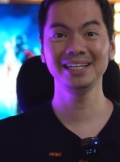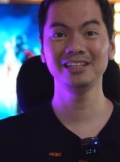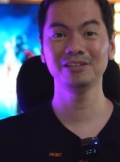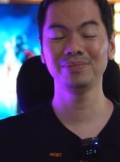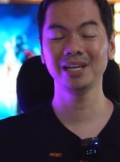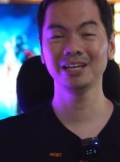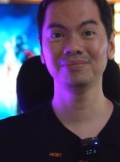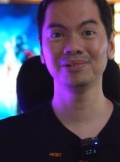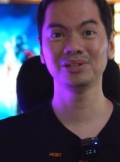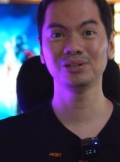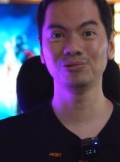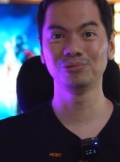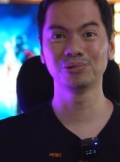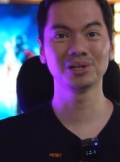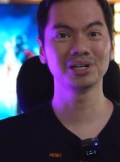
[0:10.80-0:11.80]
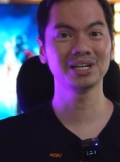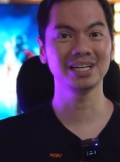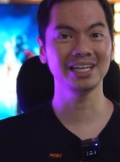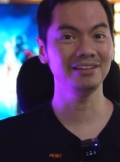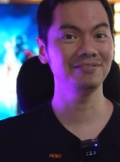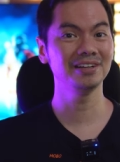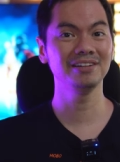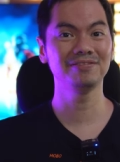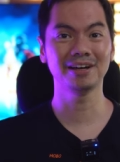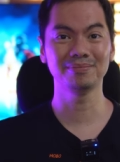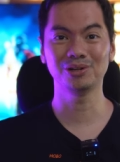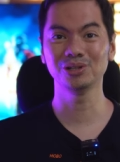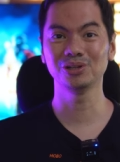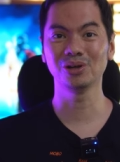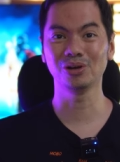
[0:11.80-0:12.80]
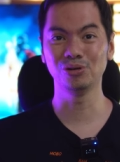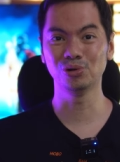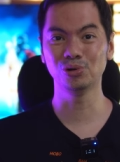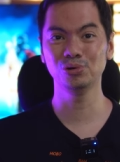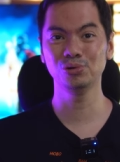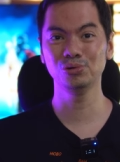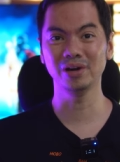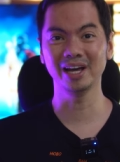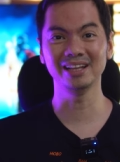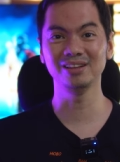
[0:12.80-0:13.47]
need to be able to work even if I'm on the go